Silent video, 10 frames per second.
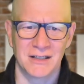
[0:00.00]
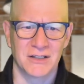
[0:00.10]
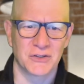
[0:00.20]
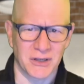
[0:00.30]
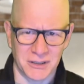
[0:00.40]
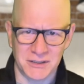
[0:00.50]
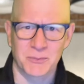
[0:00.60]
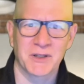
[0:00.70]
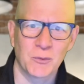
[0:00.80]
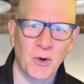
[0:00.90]
So I'll
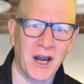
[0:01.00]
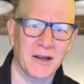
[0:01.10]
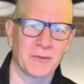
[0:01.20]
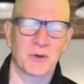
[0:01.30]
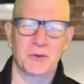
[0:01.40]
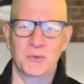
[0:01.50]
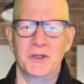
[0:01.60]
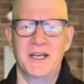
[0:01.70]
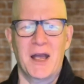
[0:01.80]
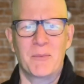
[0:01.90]
explain why, what
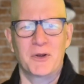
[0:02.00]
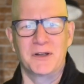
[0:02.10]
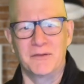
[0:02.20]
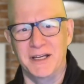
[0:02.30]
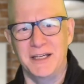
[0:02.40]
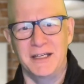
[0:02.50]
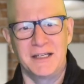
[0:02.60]
really happened, right?